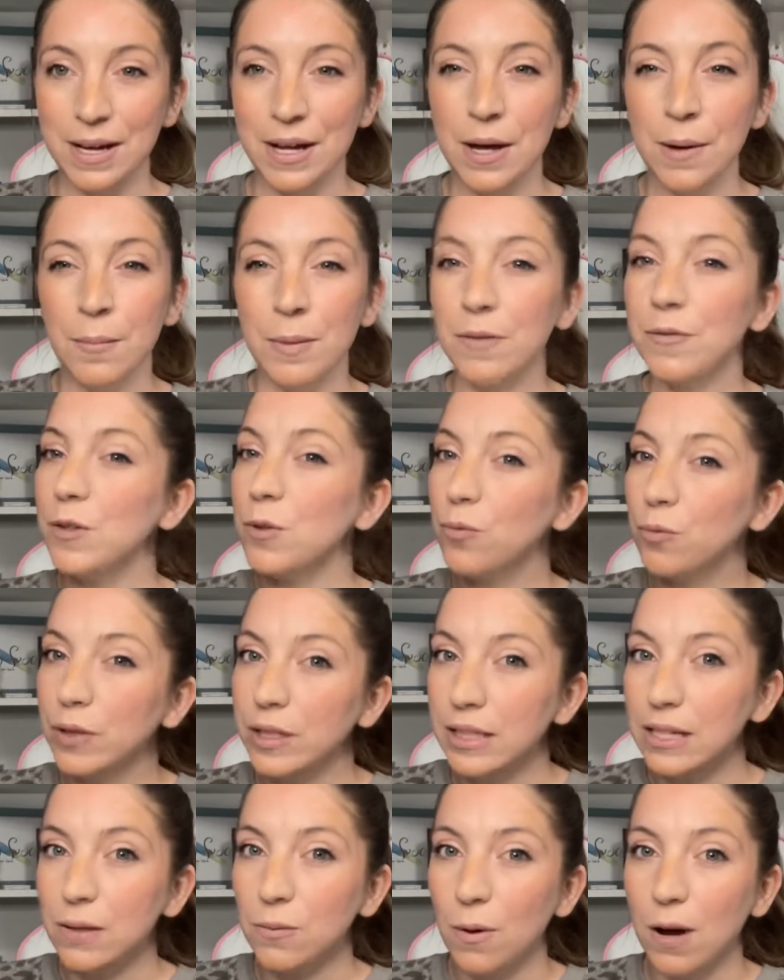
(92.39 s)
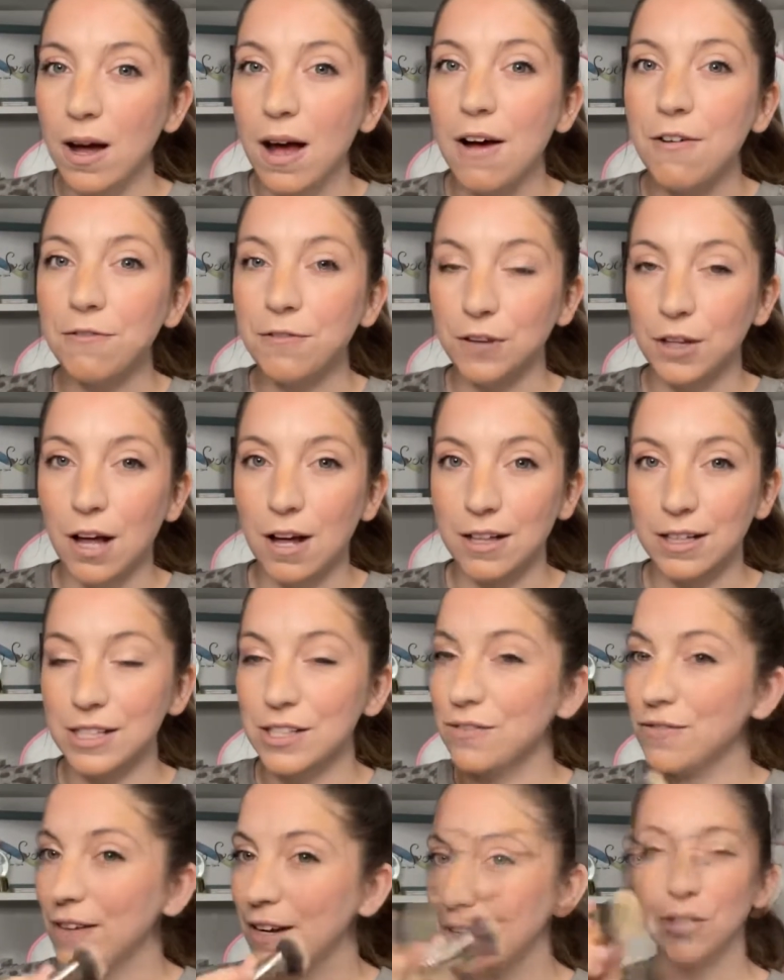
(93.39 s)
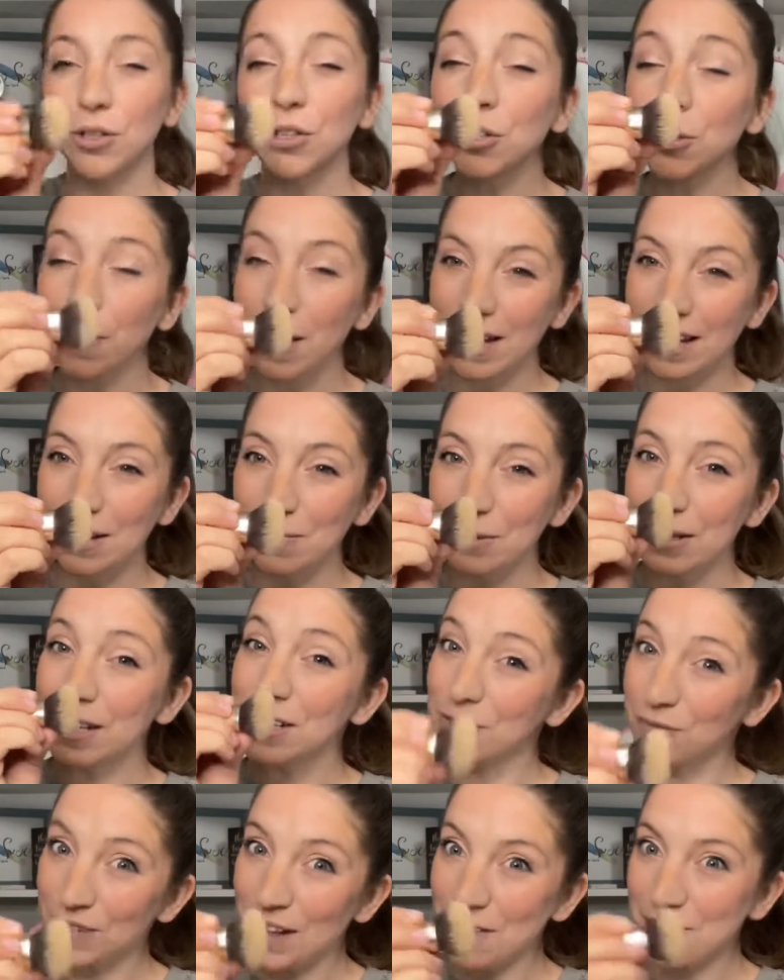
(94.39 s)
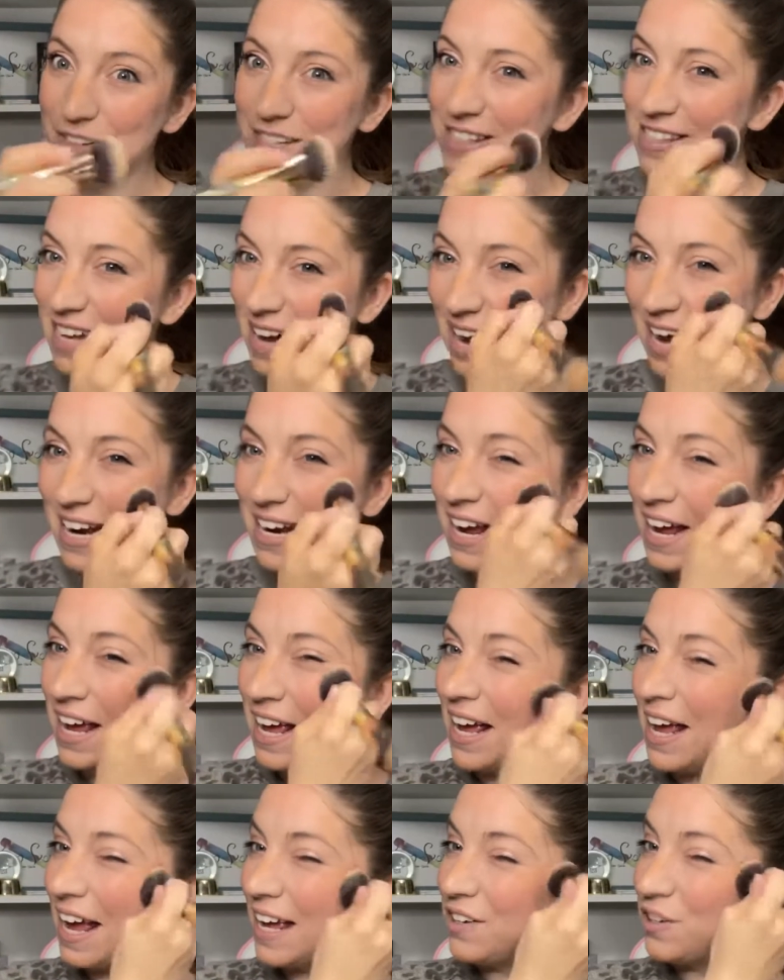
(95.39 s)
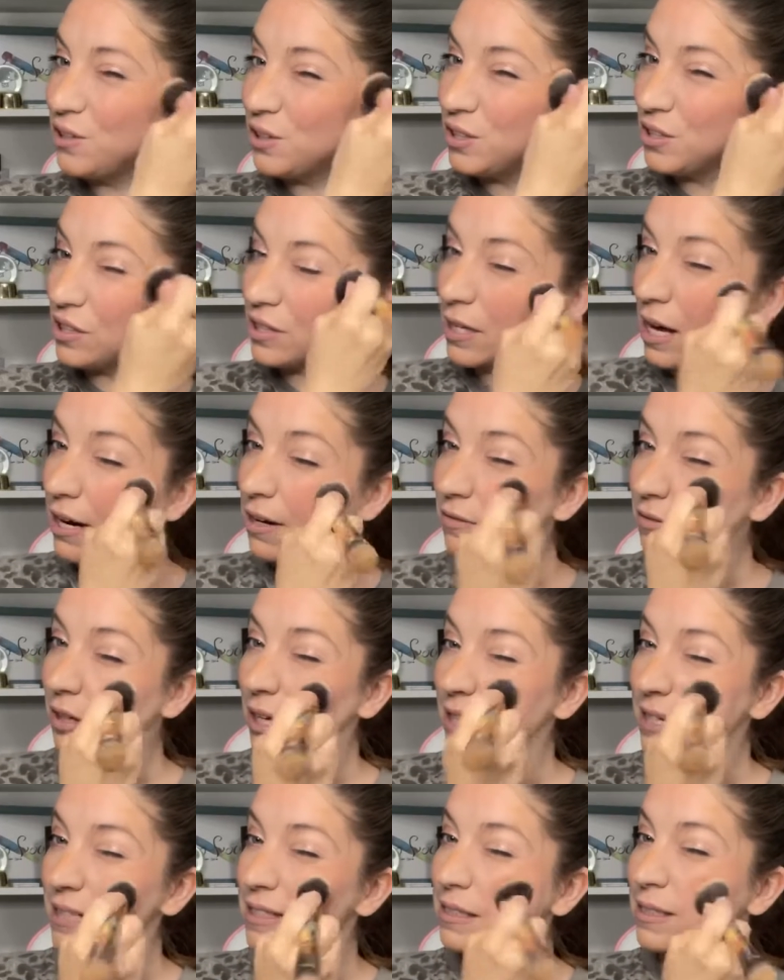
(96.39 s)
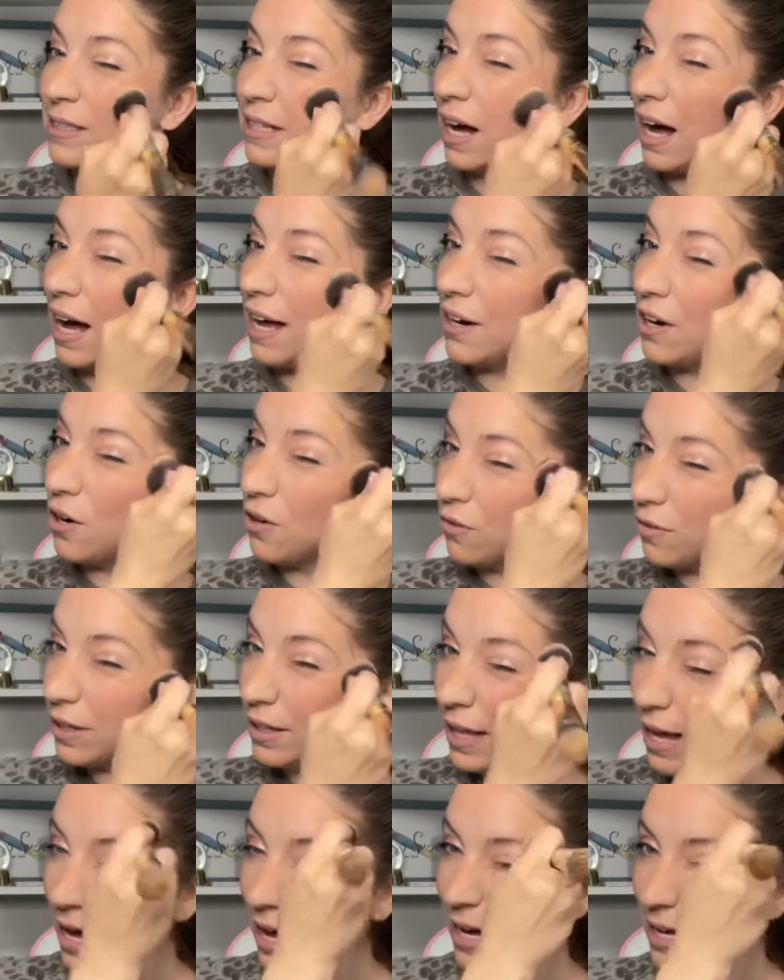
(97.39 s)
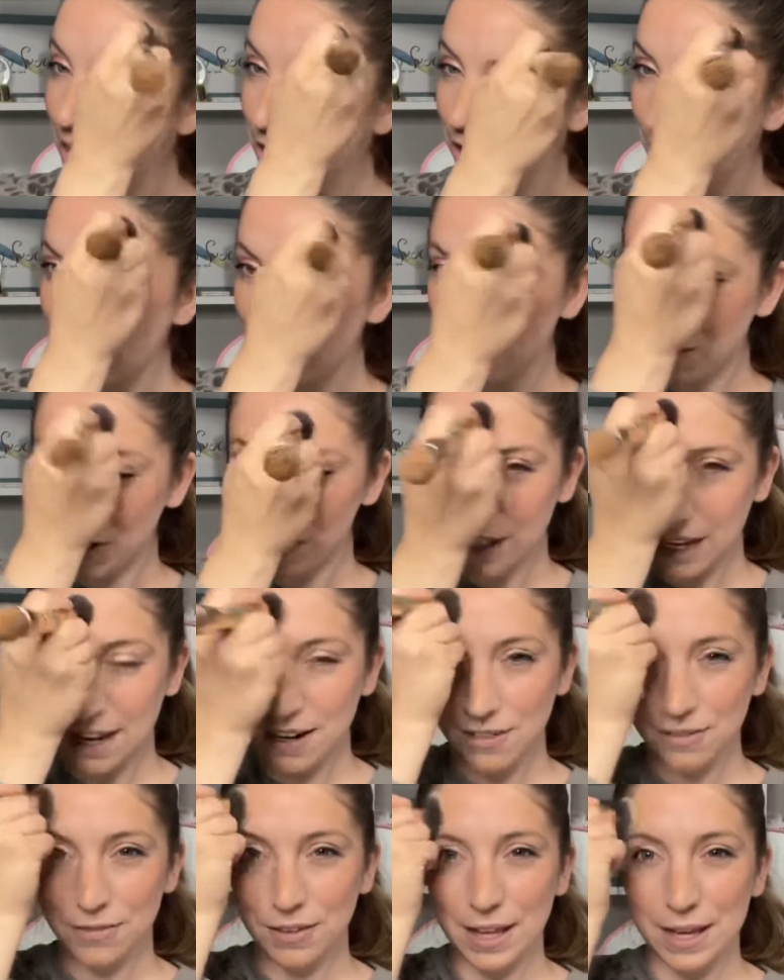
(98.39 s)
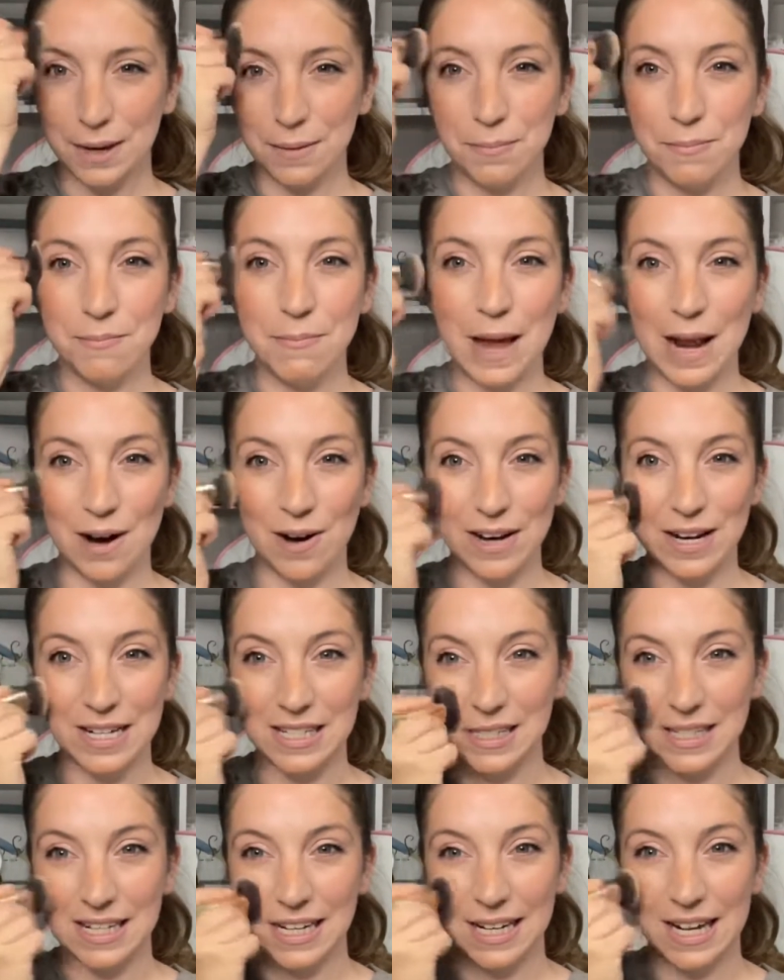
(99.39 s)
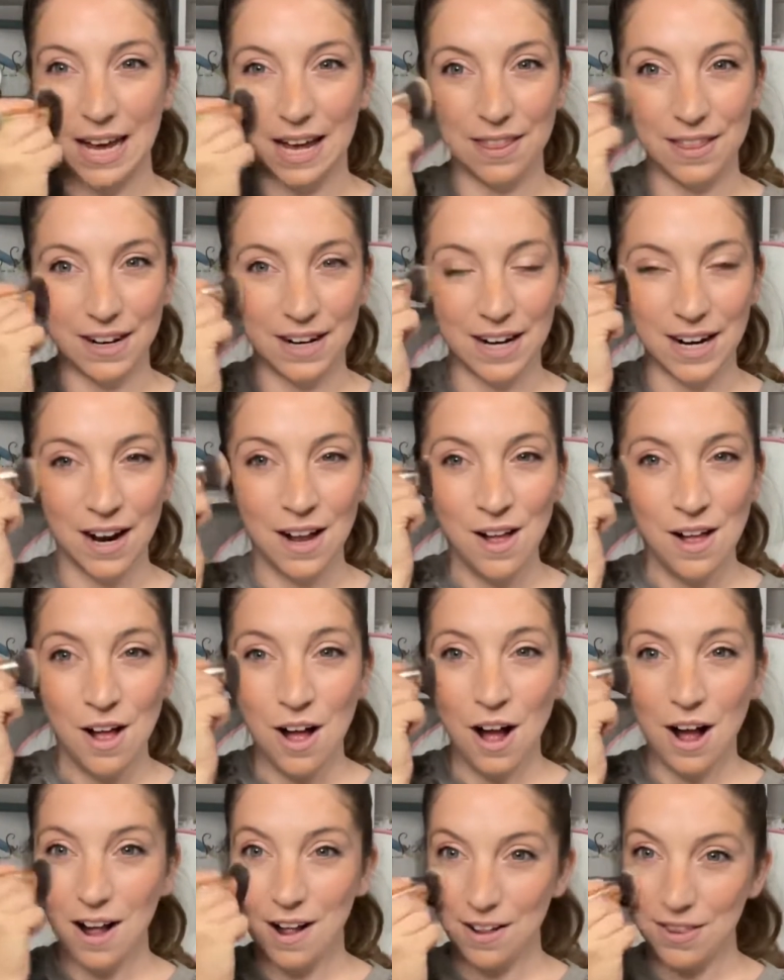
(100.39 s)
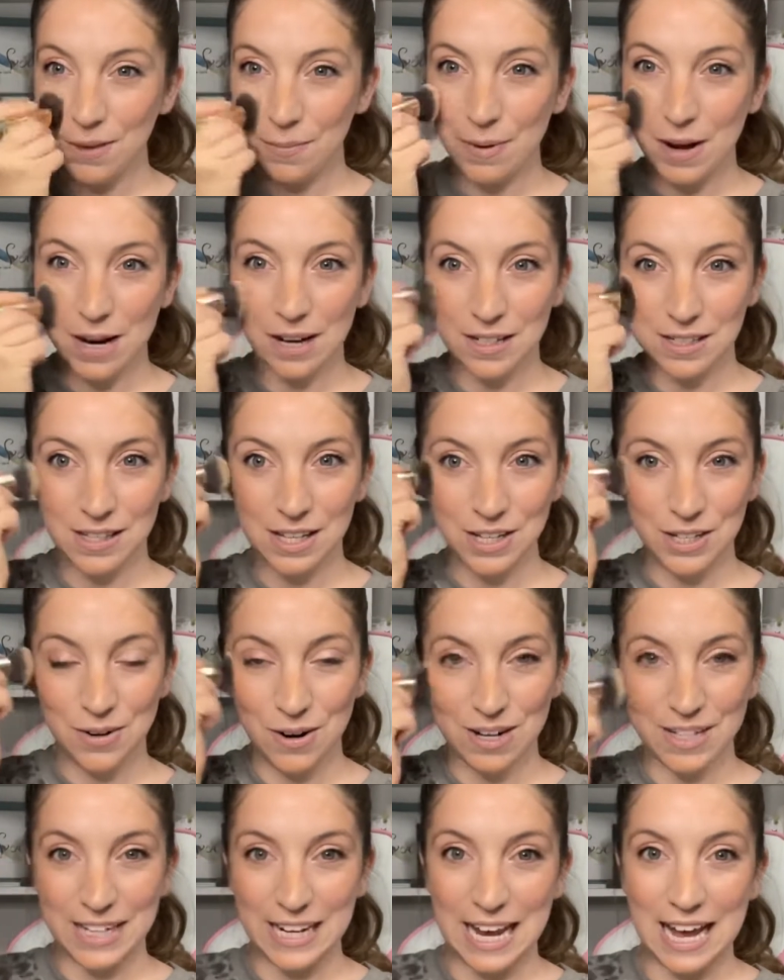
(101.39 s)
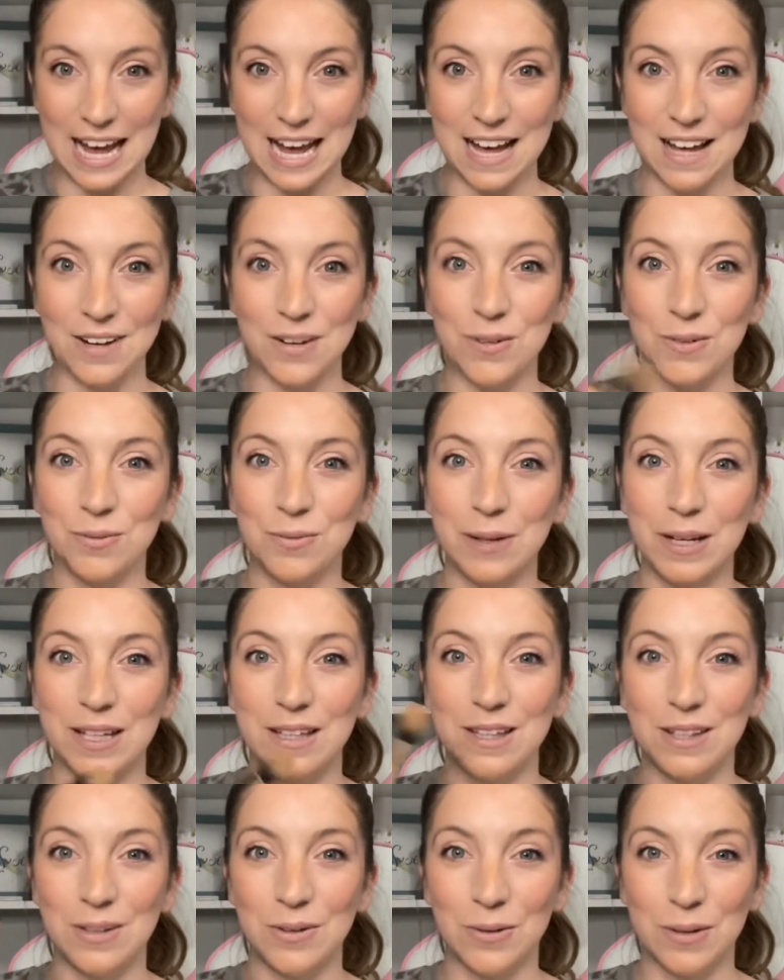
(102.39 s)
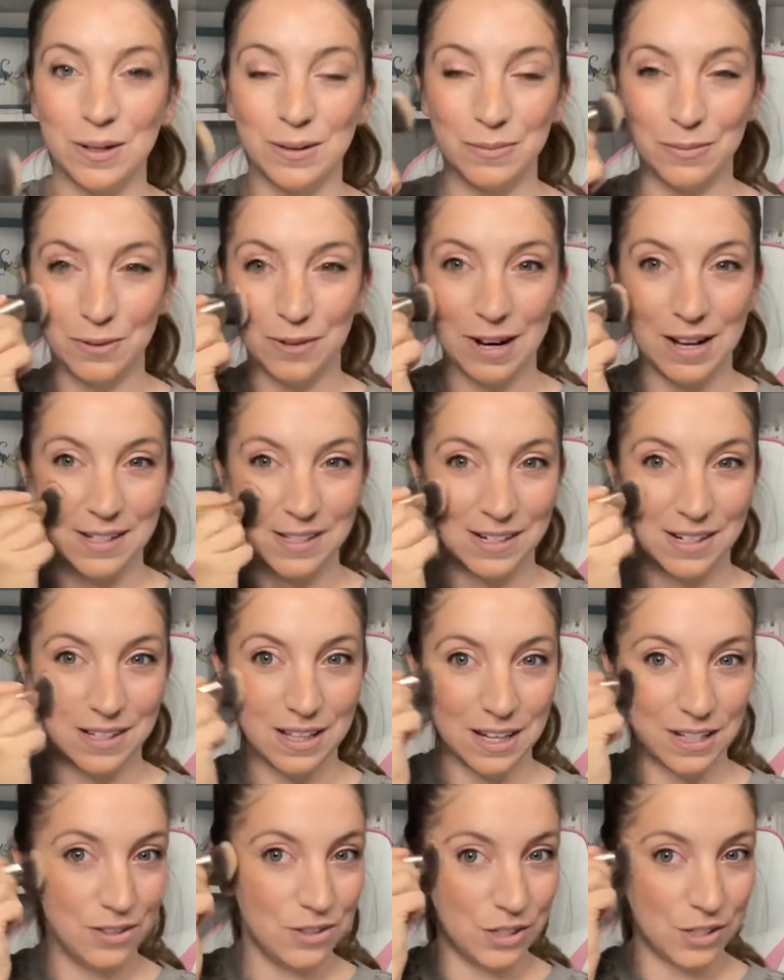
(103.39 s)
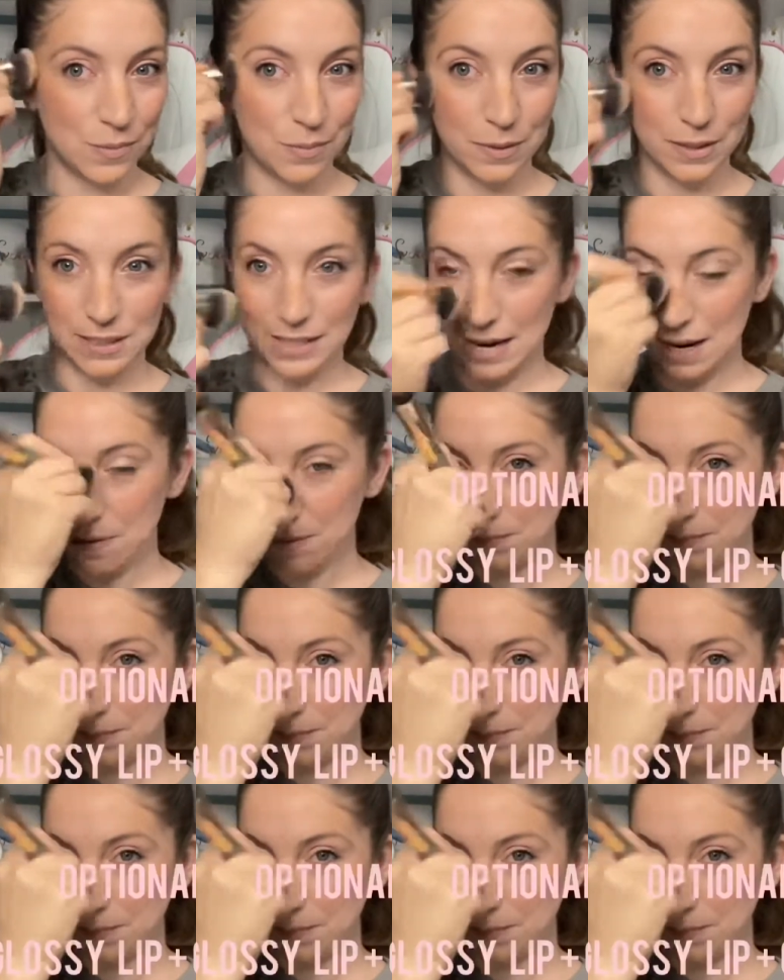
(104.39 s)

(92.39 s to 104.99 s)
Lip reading: But if you really want a flawless finish, you can go back in with this fluffy side and you can just kind of like dot over that, and that just kind of like marries together all the products that you already had with your bronzer that you just put down.